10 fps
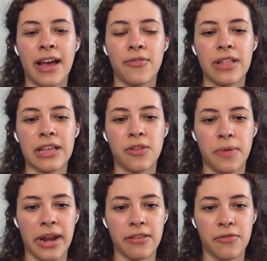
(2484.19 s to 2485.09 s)
I feel like the
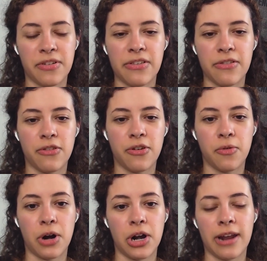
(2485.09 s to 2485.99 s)
ratings for season two
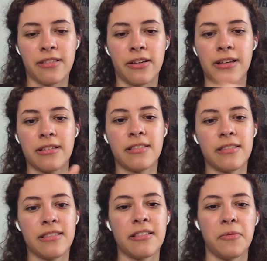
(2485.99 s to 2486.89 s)
are not as good as
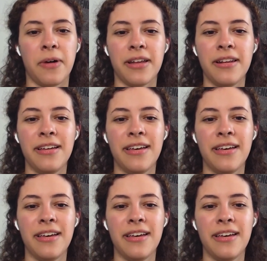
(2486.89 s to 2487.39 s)
season one.